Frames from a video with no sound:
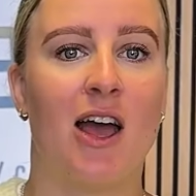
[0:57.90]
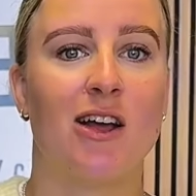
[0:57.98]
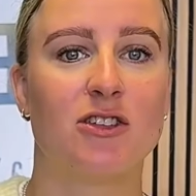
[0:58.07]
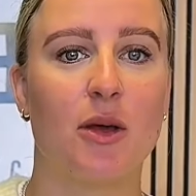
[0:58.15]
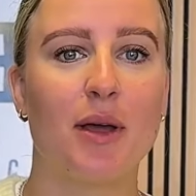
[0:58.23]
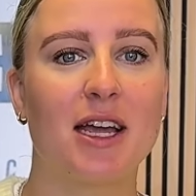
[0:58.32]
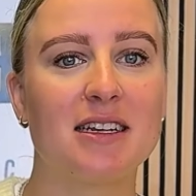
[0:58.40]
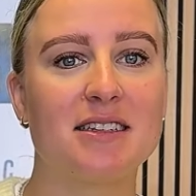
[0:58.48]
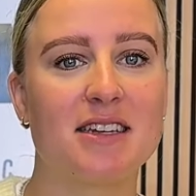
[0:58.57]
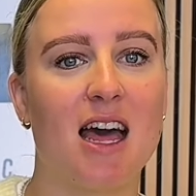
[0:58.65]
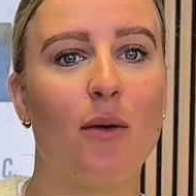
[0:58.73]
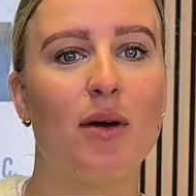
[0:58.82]
So we're going to
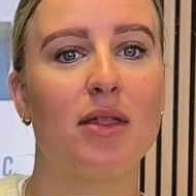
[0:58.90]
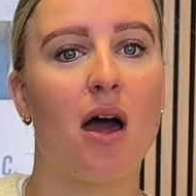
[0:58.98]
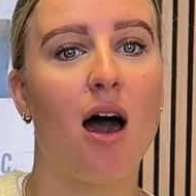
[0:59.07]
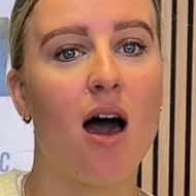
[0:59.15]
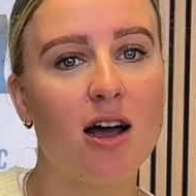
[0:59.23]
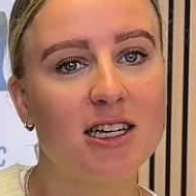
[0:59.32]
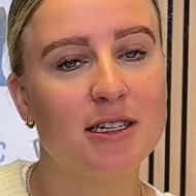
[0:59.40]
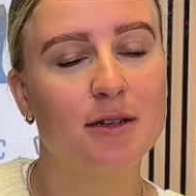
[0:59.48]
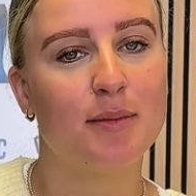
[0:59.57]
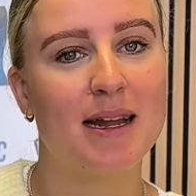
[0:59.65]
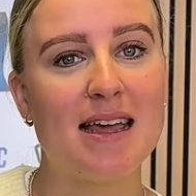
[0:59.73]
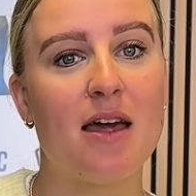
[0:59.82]
start with
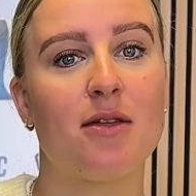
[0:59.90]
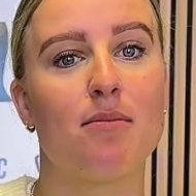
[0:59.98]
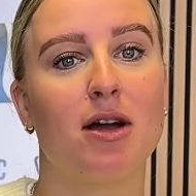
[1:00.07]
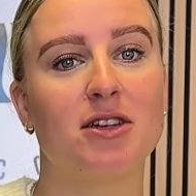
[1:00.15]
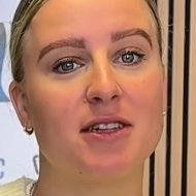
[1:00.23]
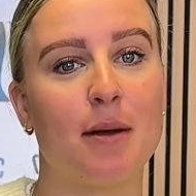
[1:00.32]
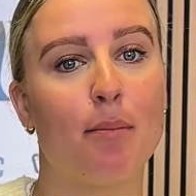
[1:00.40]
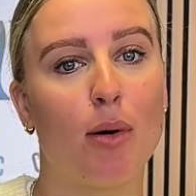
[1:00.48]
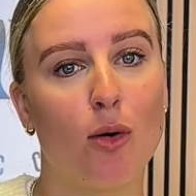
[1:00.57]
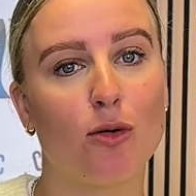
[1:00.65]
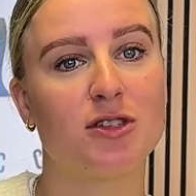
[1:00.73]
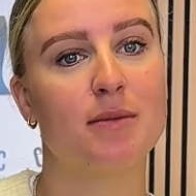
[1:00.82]
arguably the most
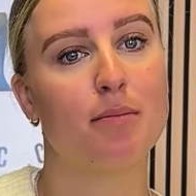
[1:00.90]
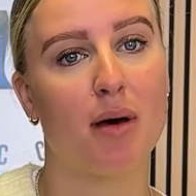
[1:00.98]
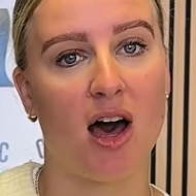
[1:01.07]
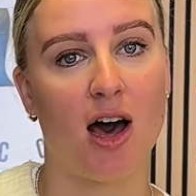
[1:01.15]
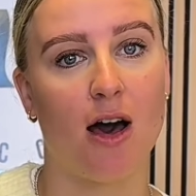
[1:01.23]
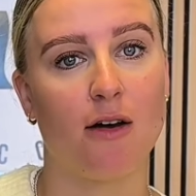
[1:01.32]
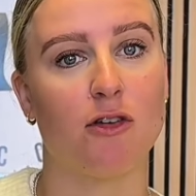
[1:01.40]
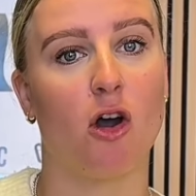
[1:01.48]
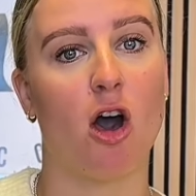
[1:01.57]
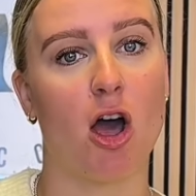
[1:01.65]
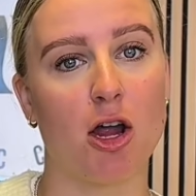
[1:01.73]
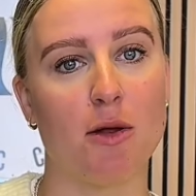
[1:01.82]
important part of your
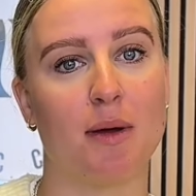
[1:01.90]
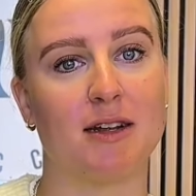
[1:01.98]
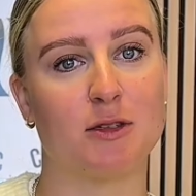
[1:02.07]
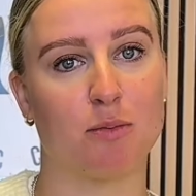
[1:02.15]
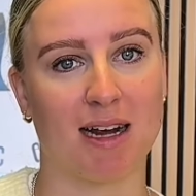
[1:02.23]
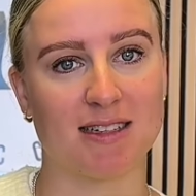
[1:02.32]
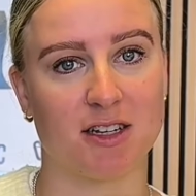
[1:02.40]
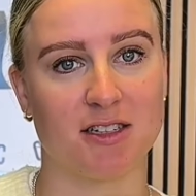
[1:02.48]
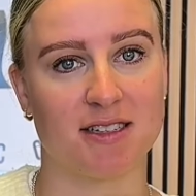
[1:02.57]
home espresso